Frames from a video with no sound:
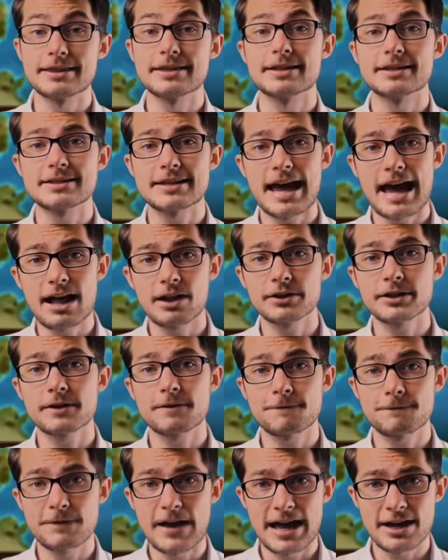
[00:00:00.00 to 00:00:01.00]
and the
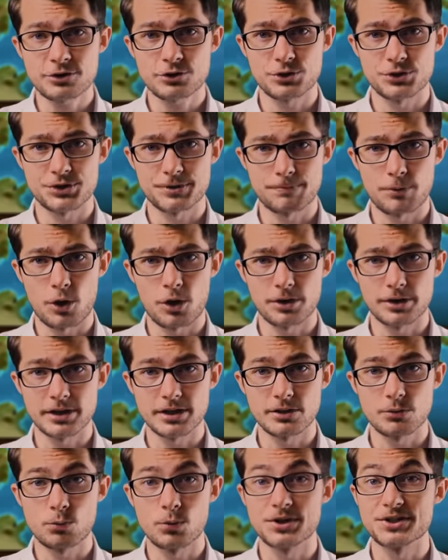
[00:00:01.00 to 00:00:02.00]
Italian Fascist
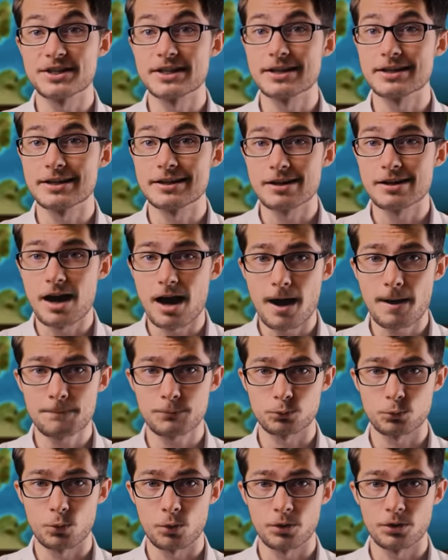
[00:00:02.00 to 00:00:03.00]
Party was in an
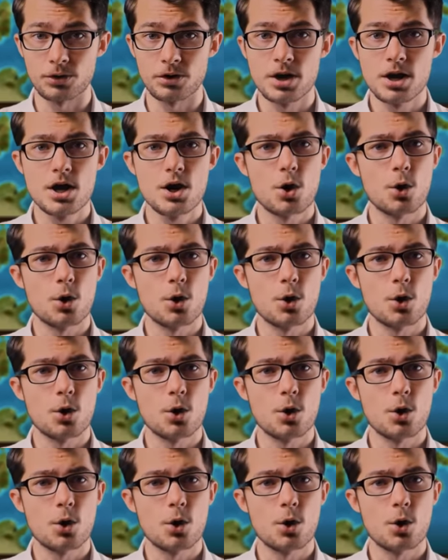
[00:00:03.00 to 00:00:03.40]
uproar